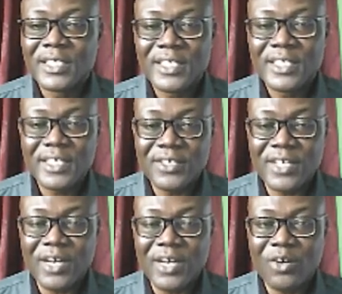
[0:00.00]

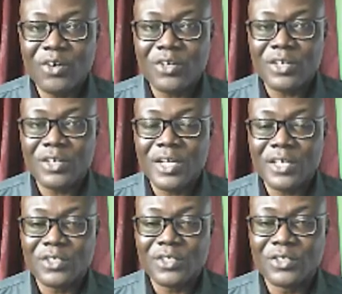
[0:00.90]
area or
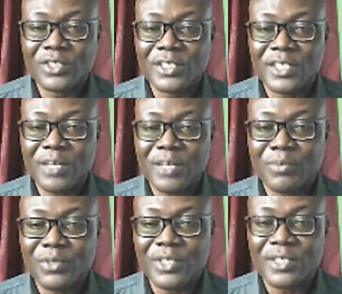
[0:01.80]
cryogenic
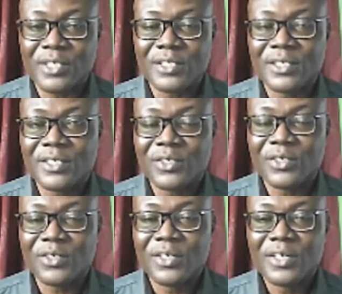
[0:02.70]
process.
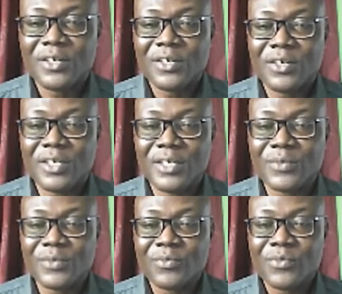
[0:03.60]

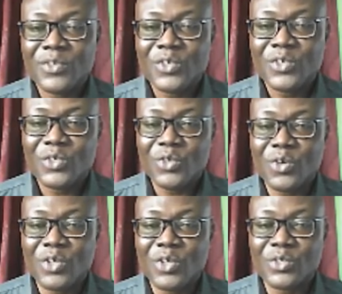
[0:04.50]
Okay,
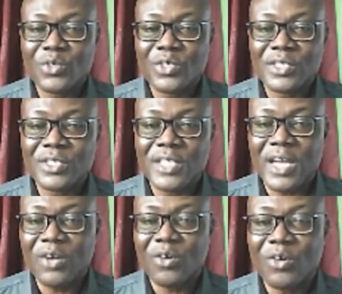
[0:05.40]
so also is the
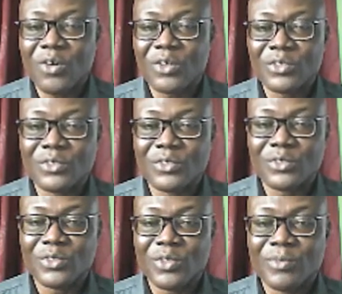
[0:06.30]
alcohol to
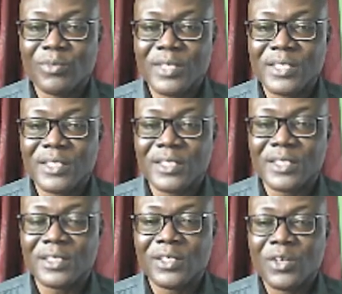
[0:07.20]
some
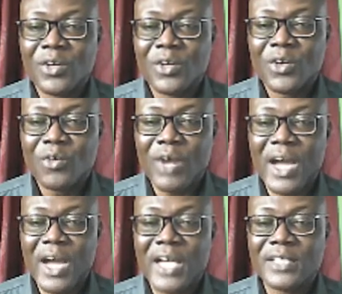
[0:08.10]
extent.
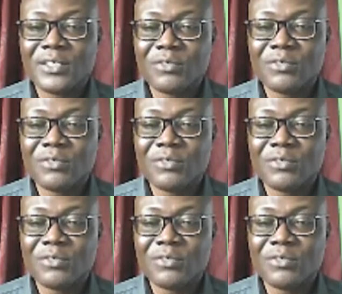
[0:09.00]
Why